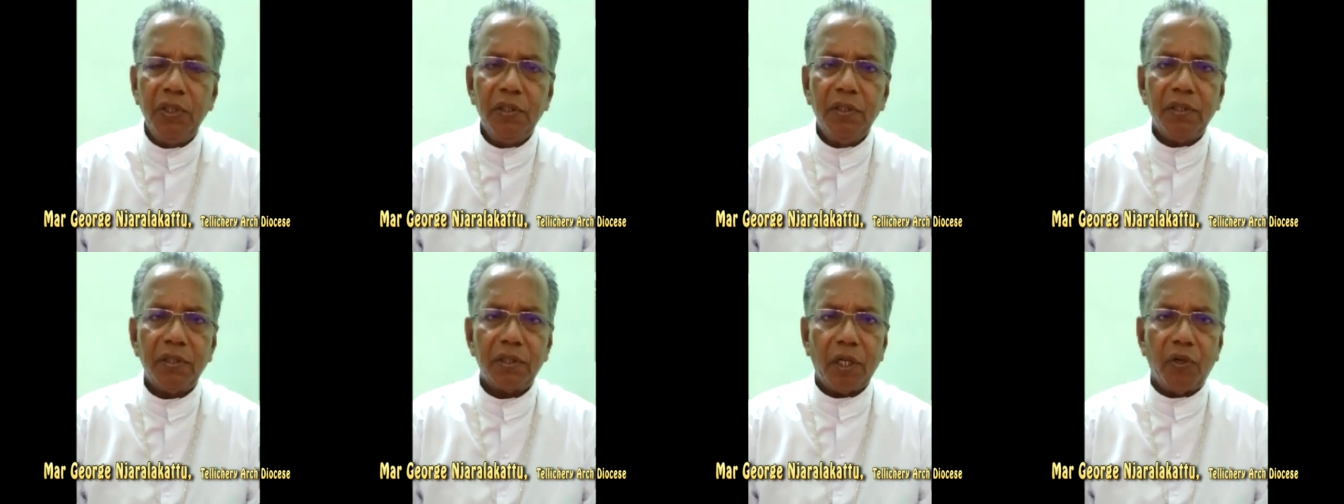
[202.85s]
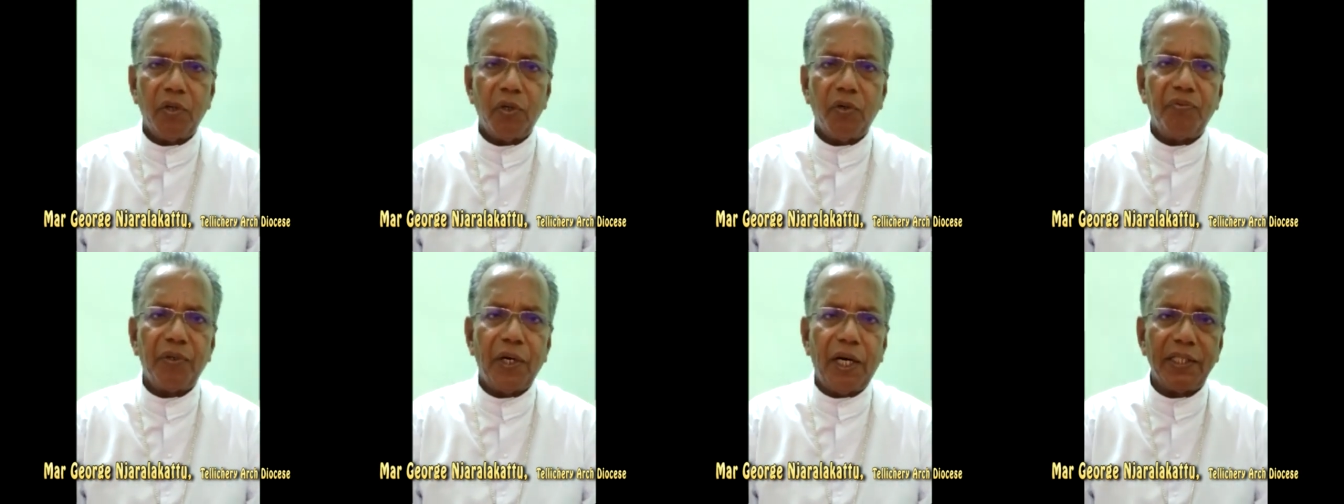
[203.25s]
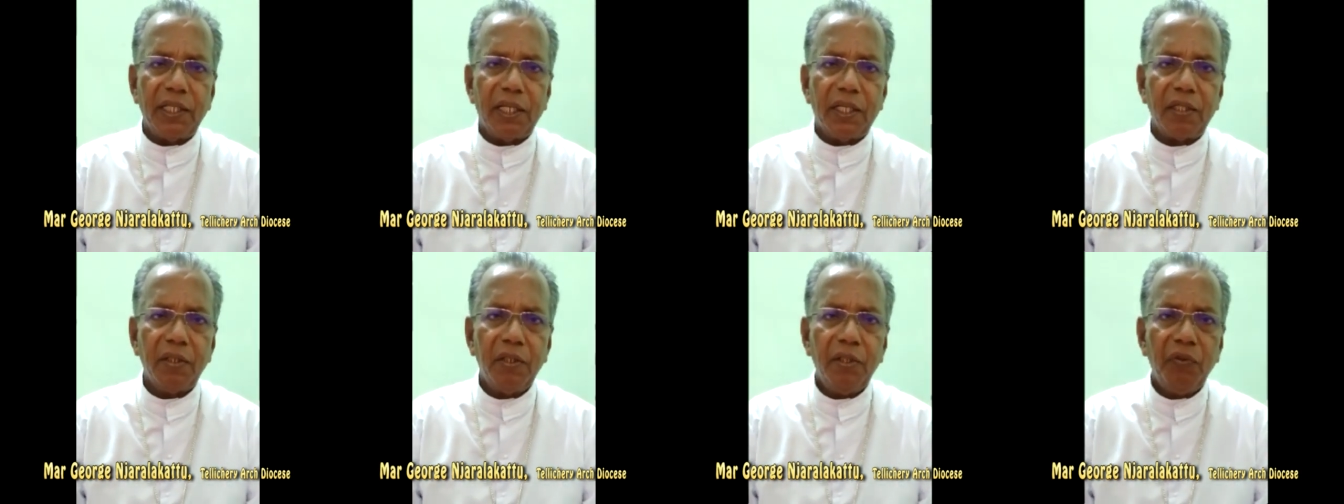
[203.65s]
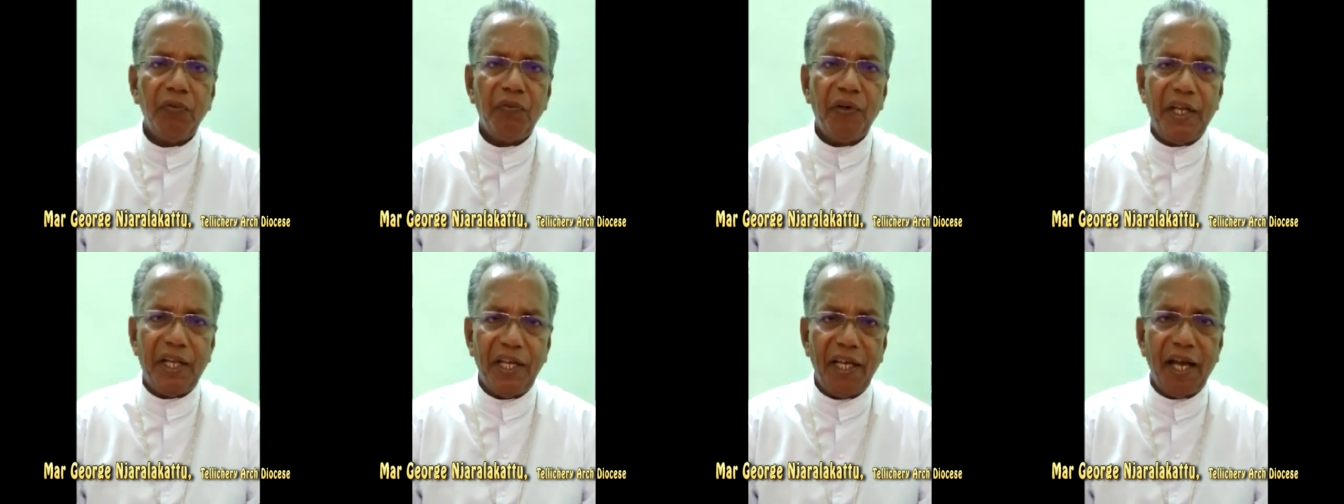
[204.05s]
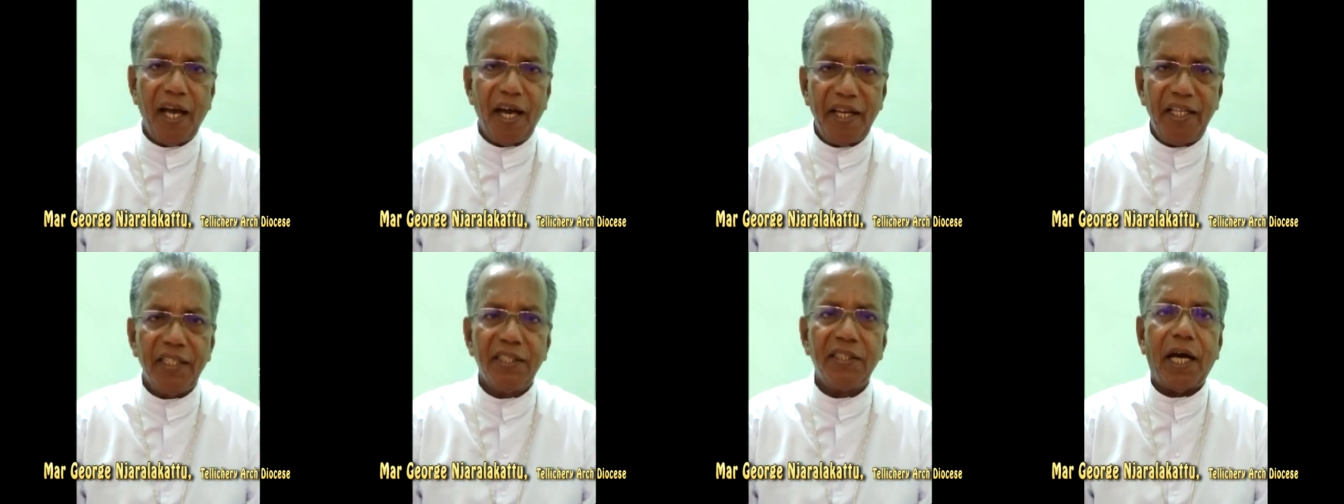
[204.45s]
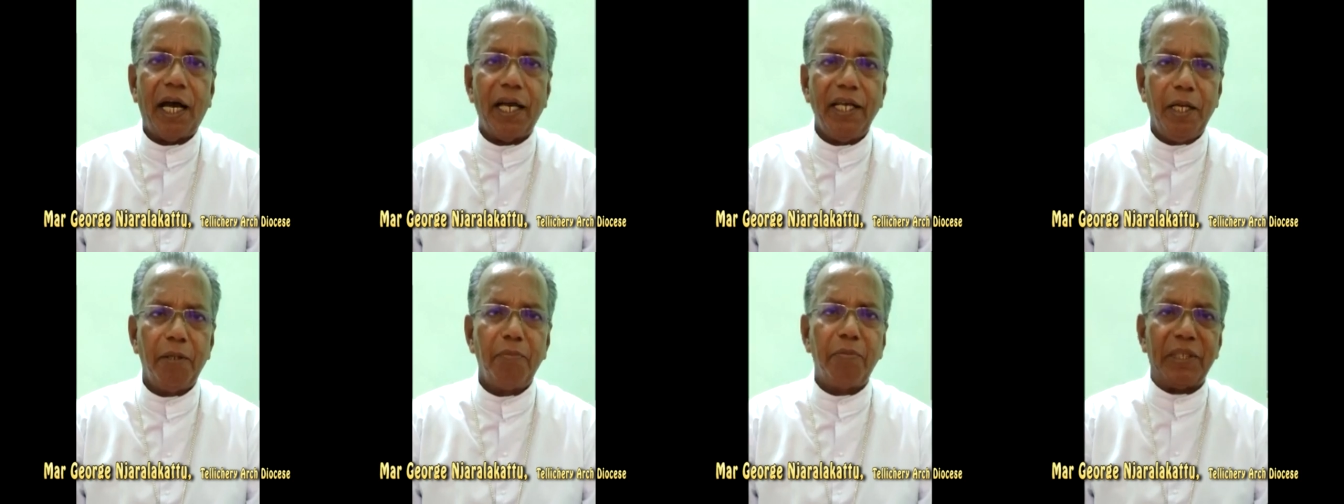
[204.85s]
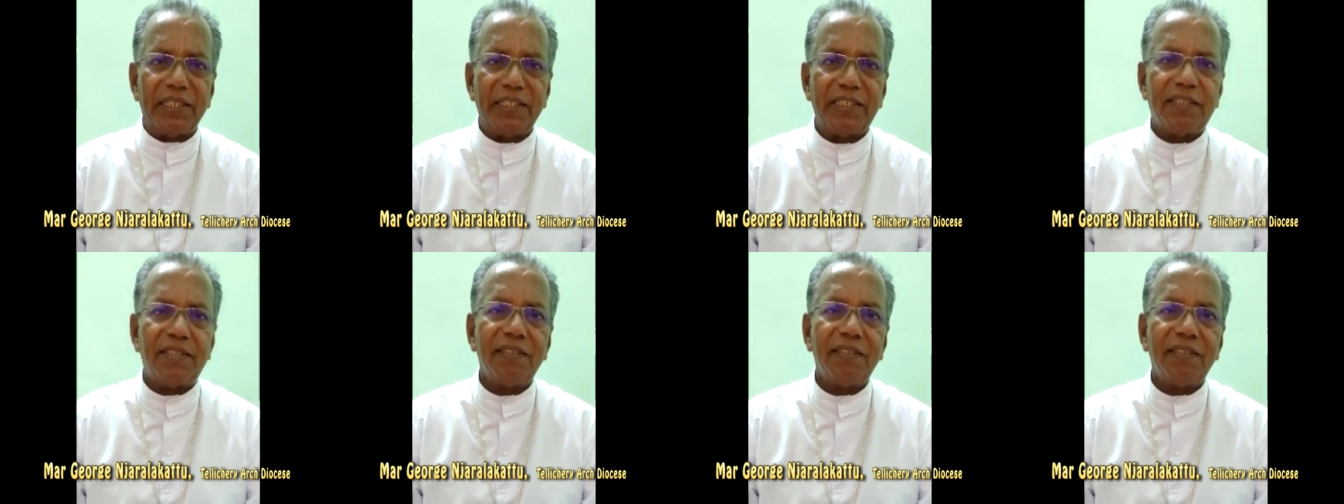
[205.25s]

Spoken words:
our Father Vinayanand IMS.